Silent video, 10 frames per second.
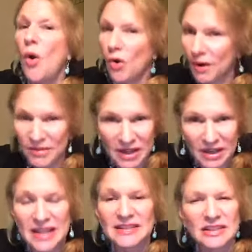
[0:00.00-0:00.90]
or I'm going to at
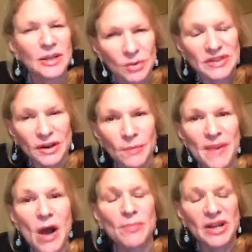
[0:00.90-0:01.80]
least see what they're
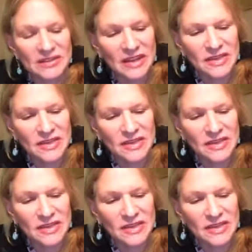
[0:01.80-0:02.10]
about because I